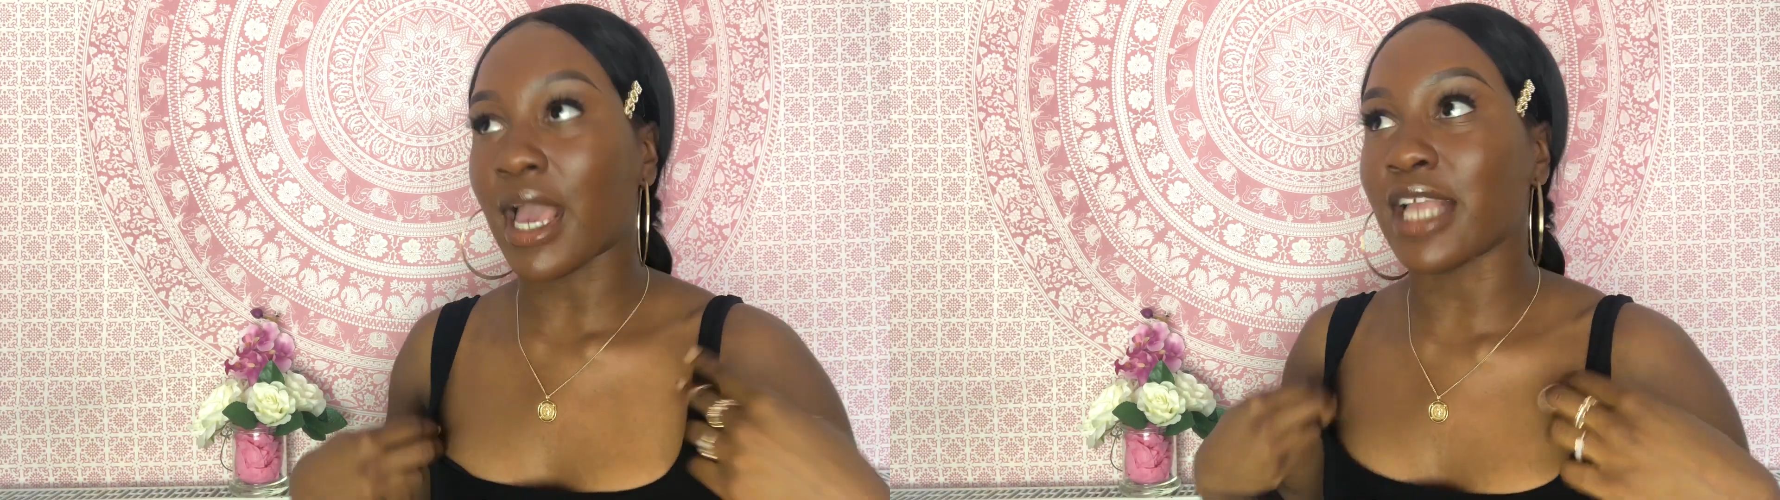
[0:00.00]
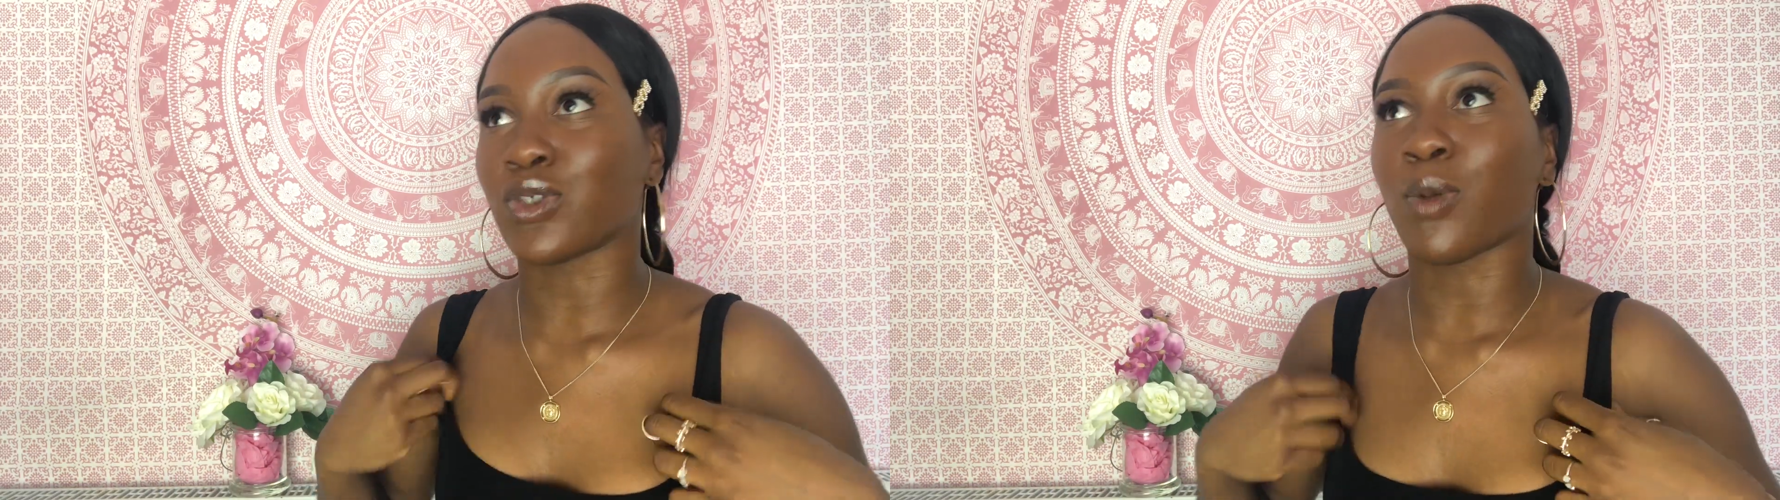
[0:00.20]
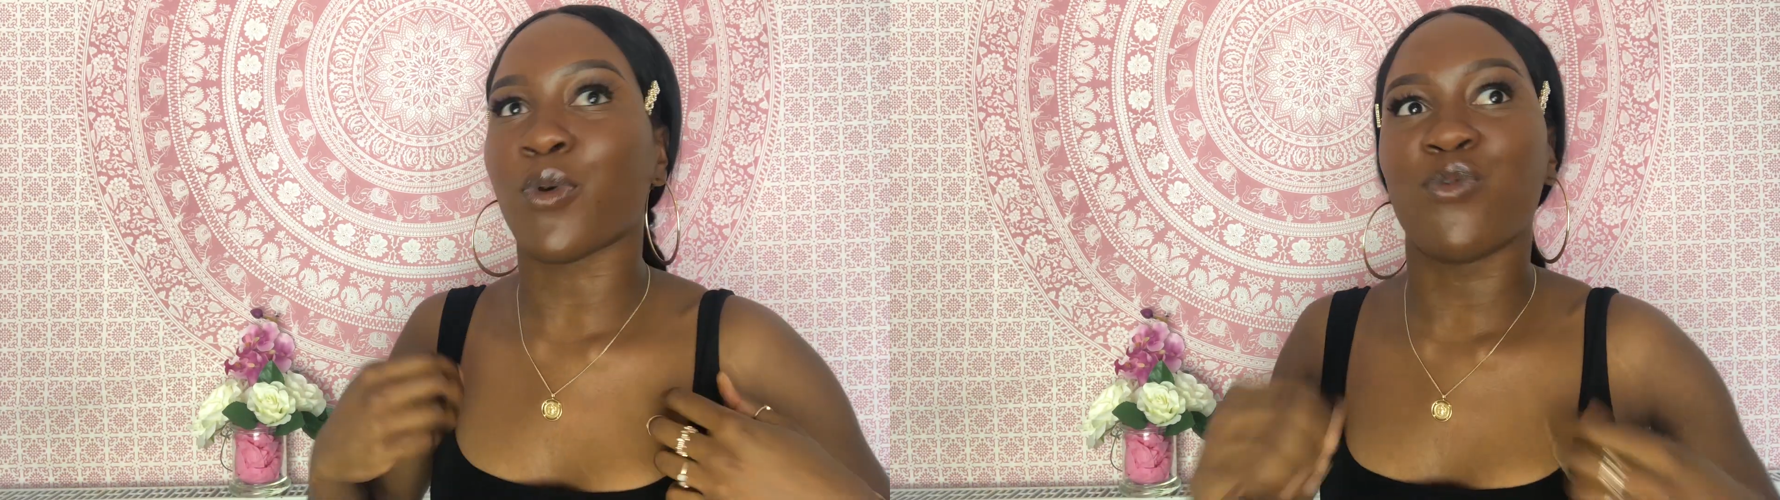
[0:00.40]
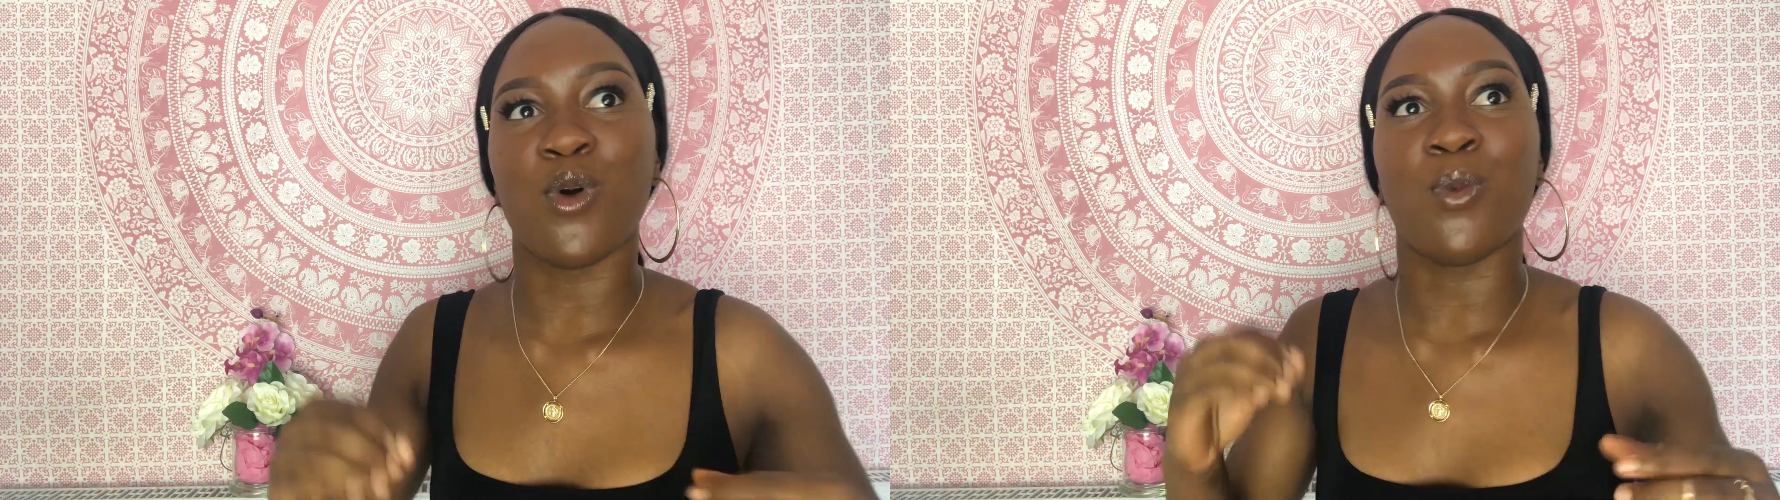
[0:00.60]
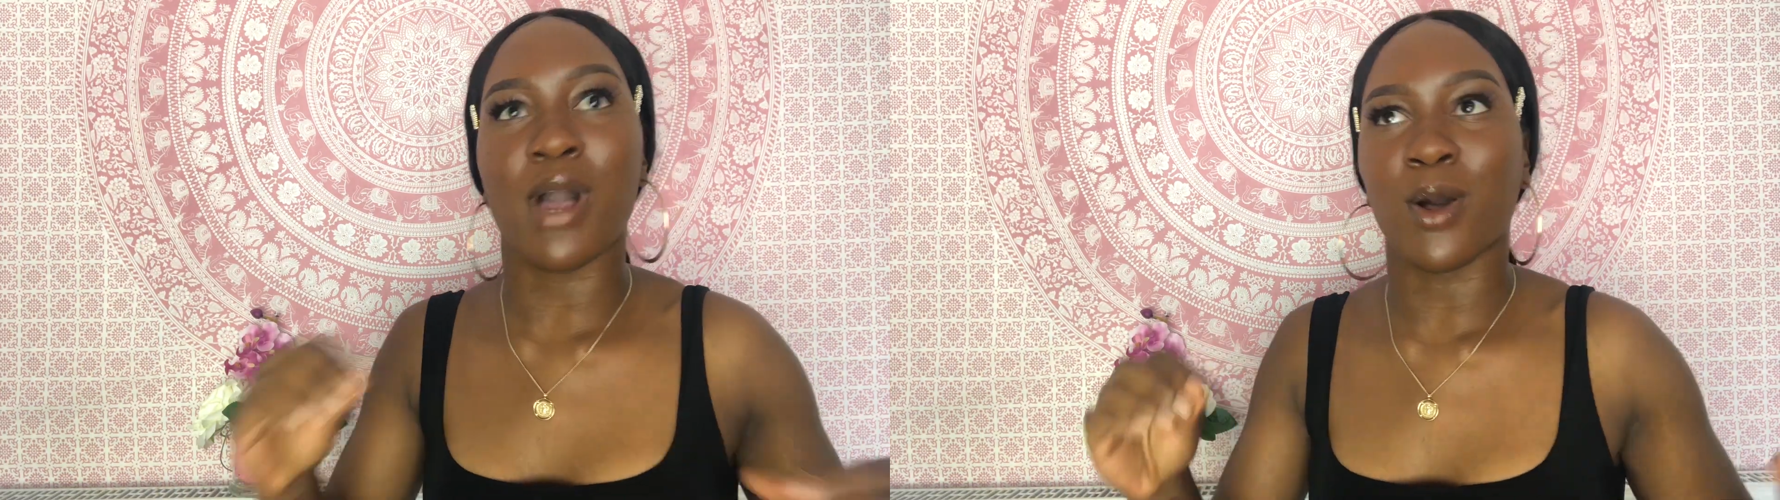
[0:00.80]
I do not
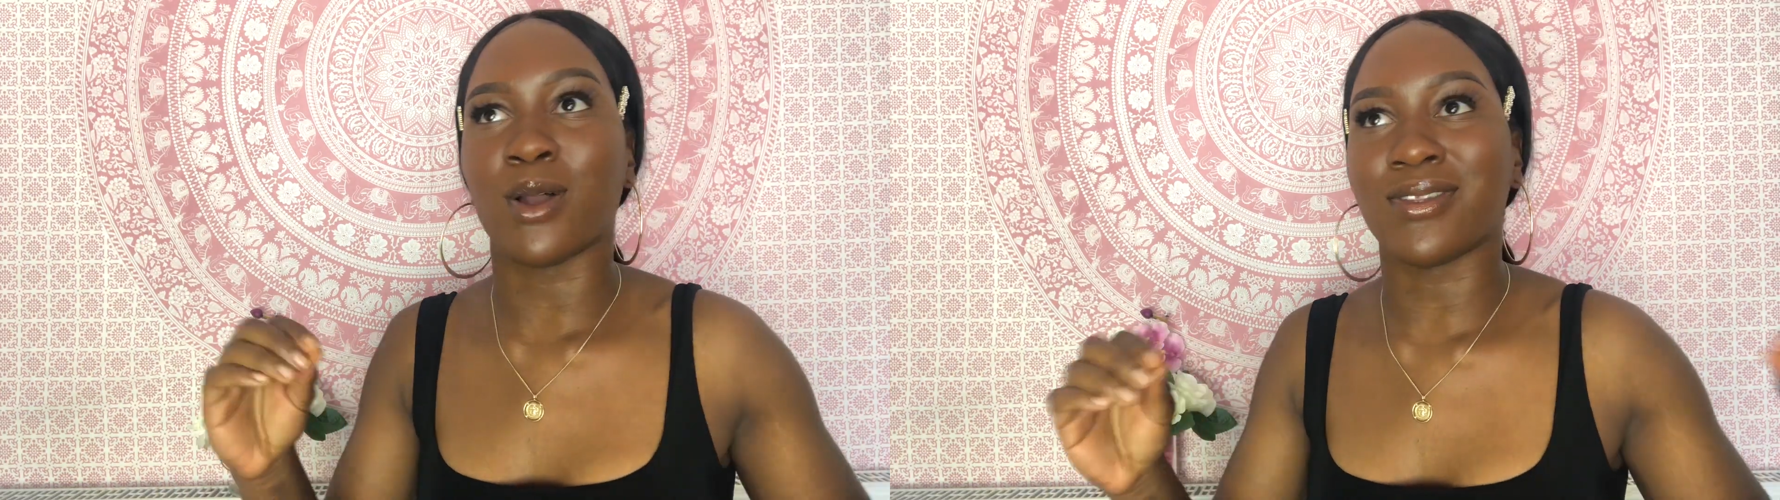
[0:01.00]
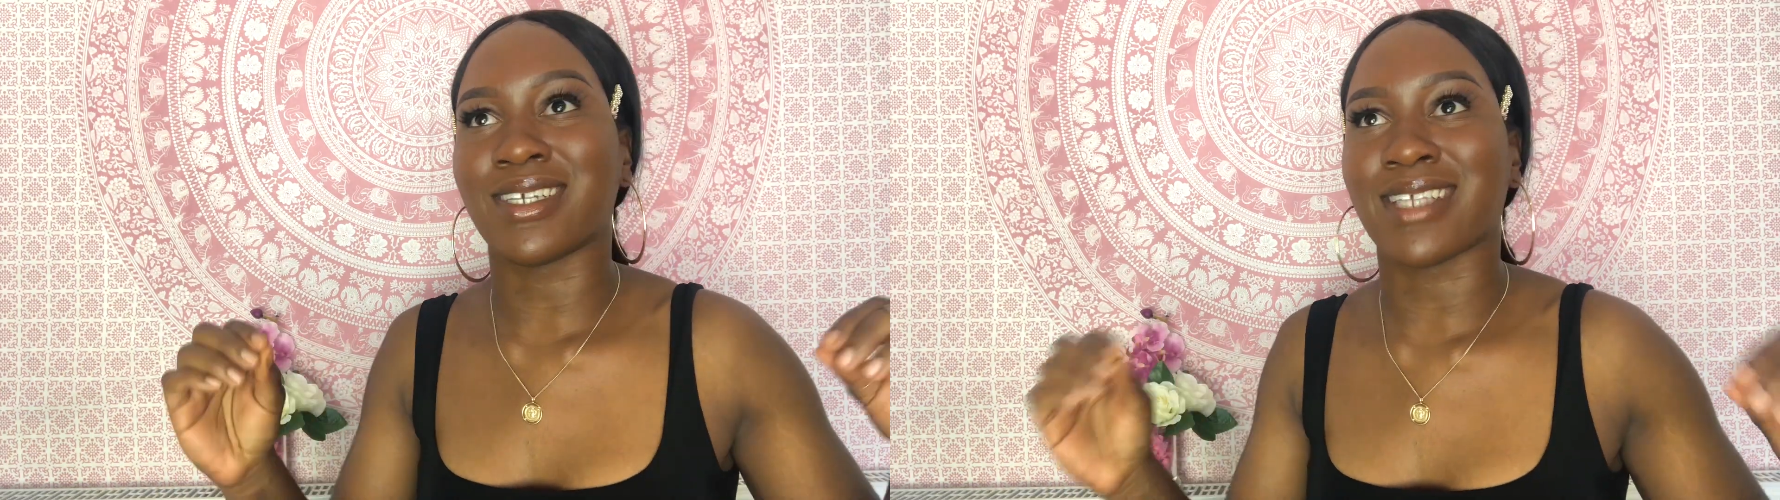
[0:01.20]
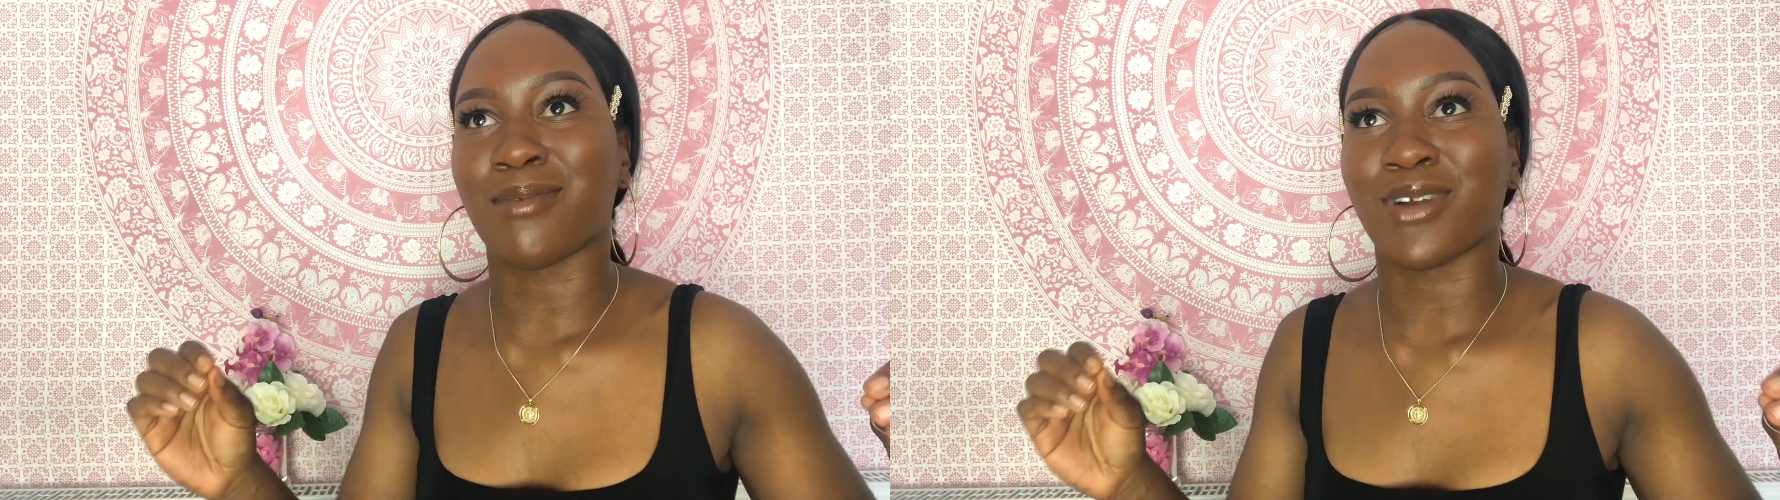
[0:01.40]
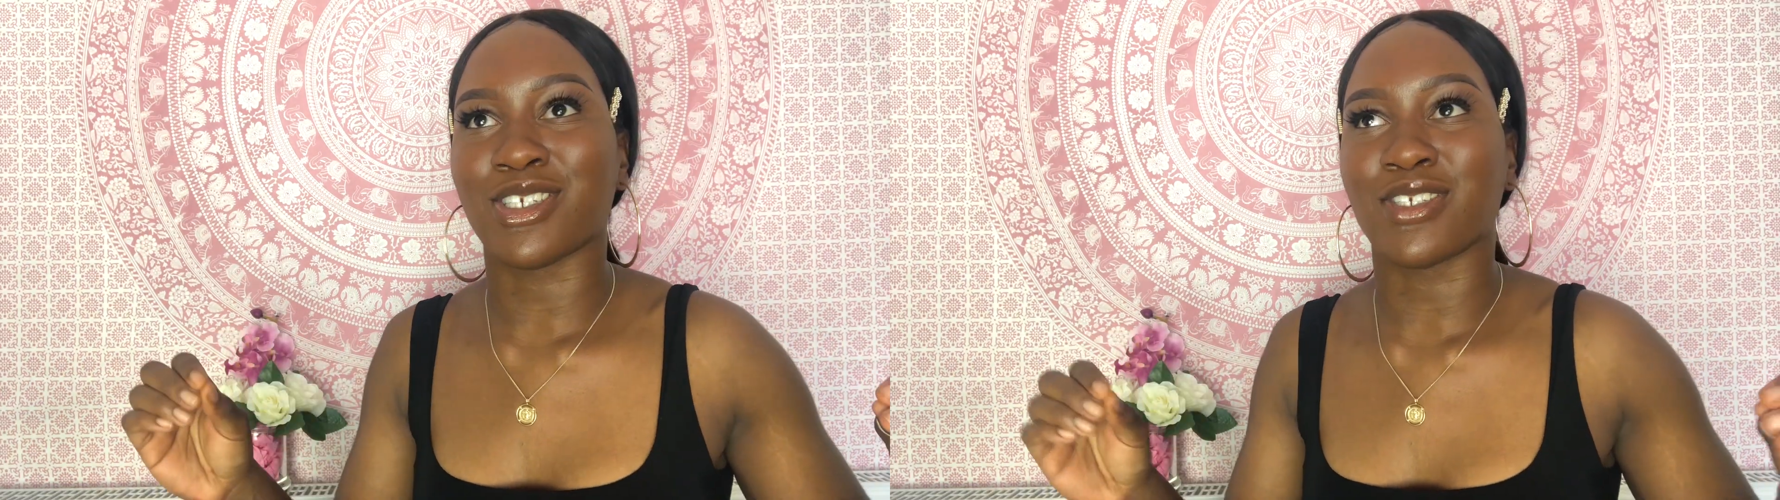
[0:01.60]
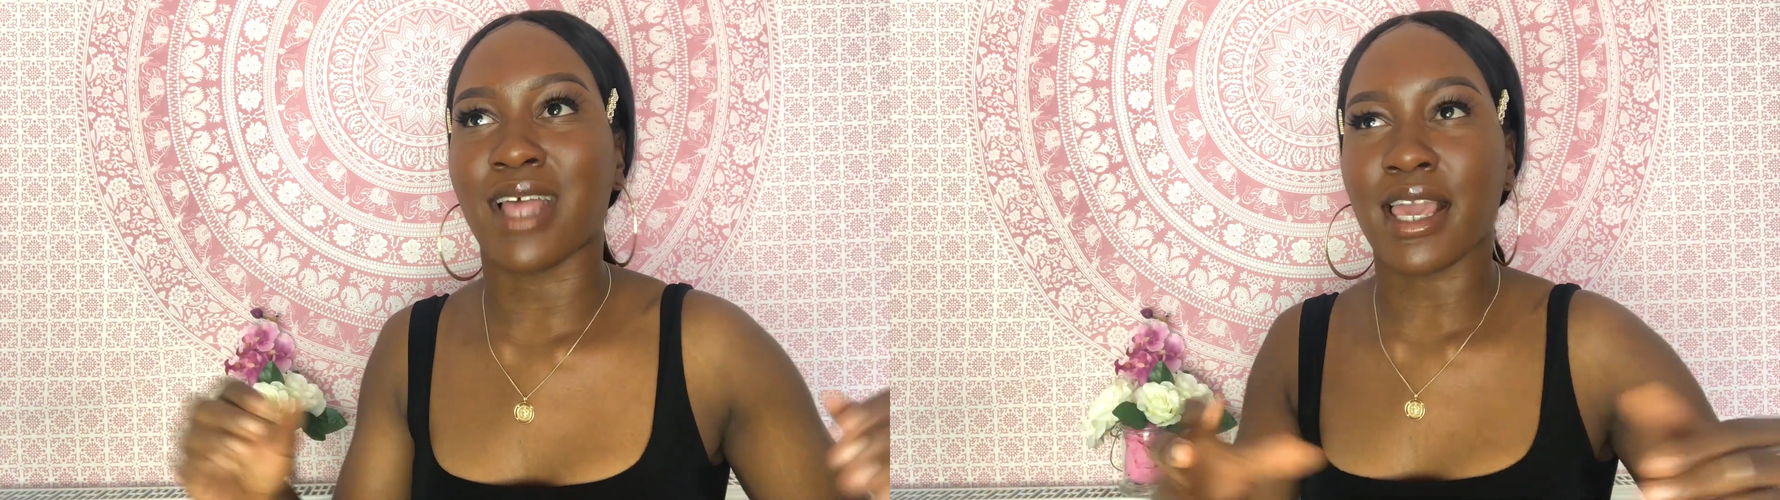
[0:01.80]
perform well under exam pressures.